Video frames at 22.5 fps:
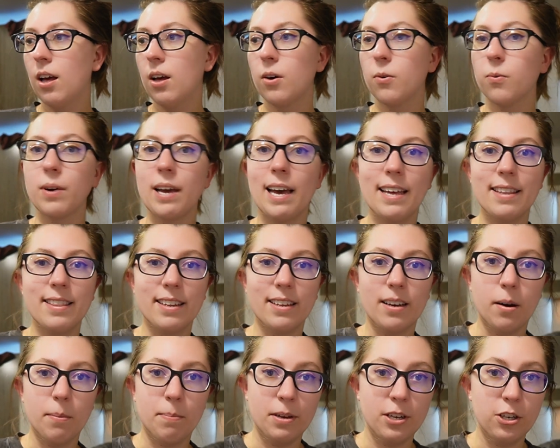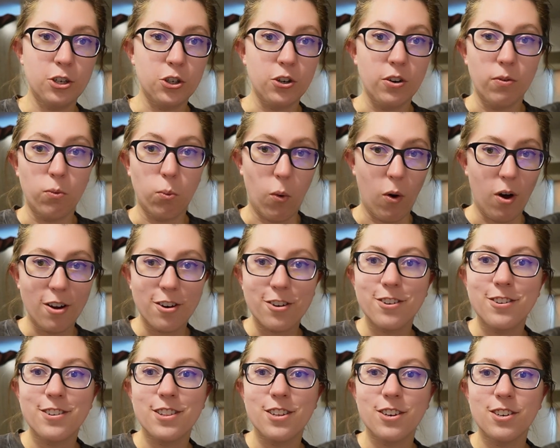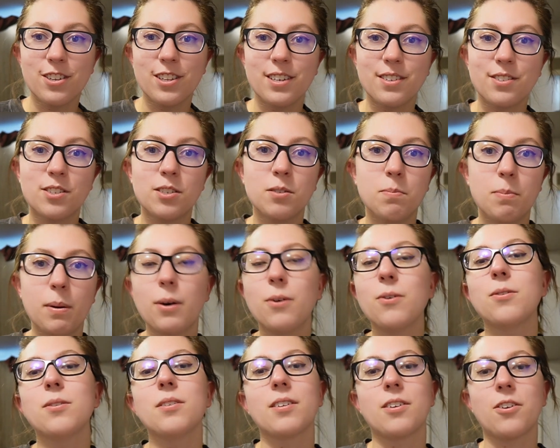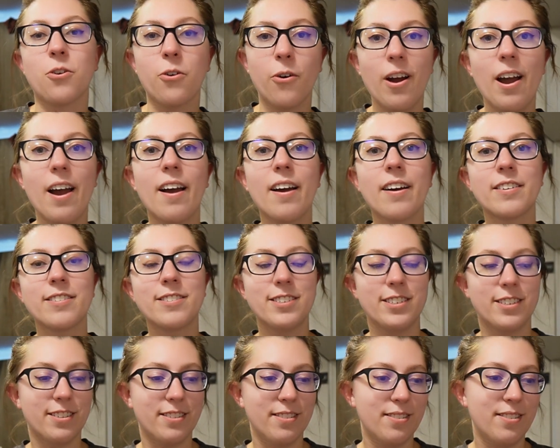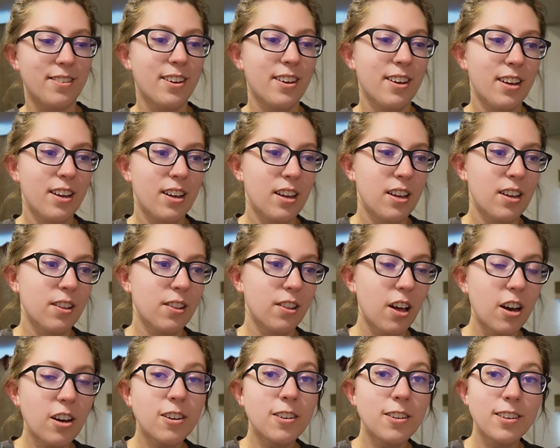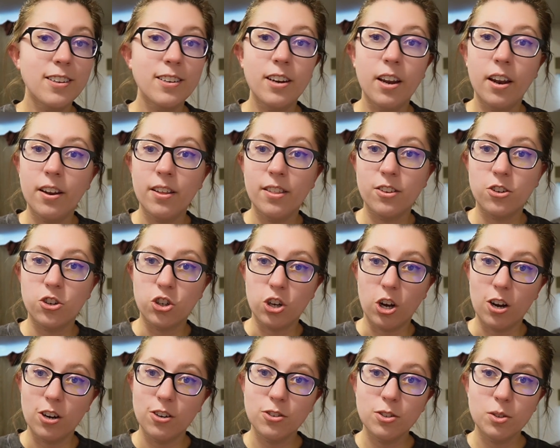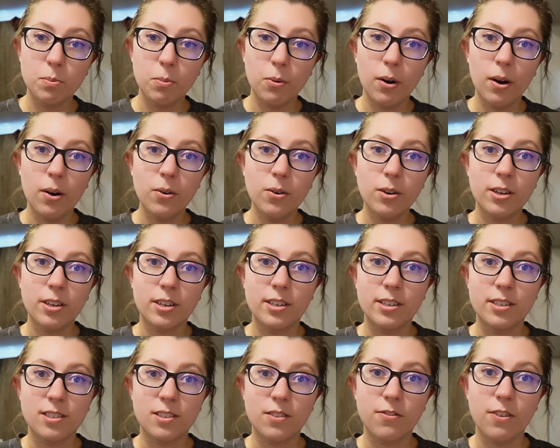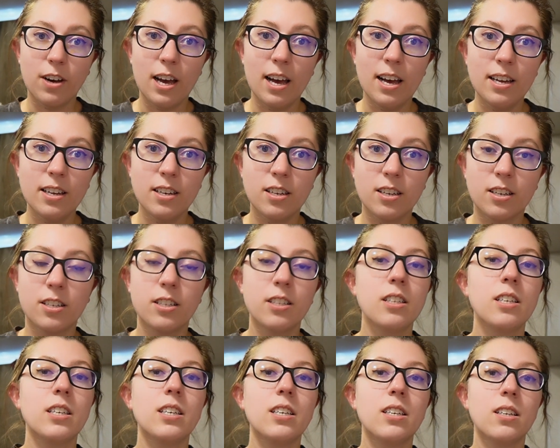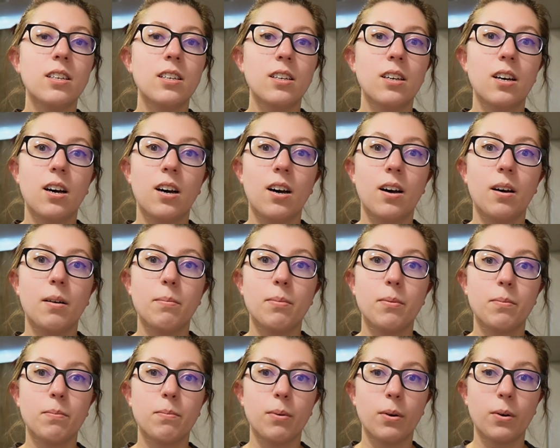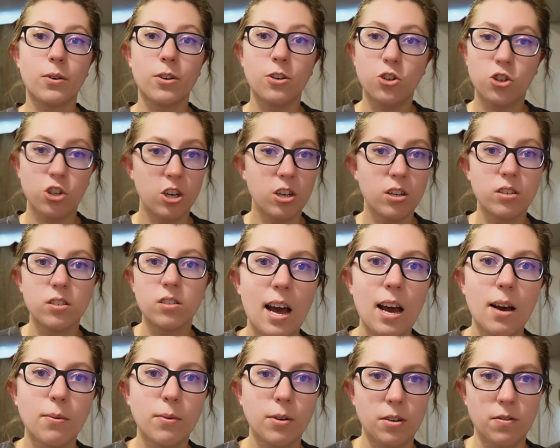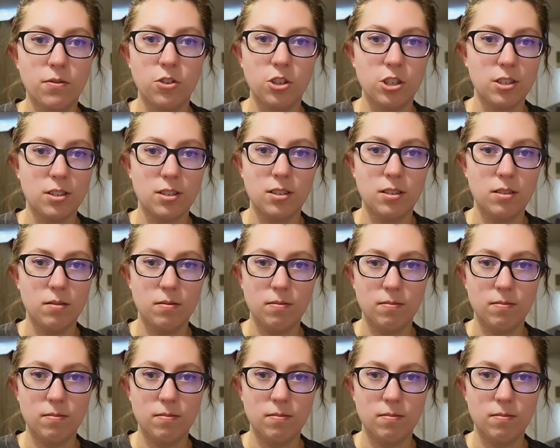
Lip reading: We had a pitcher of water in there that spilt and cracked, and luckily none of the jars broke, because if I had to clean up broken jars, I would have just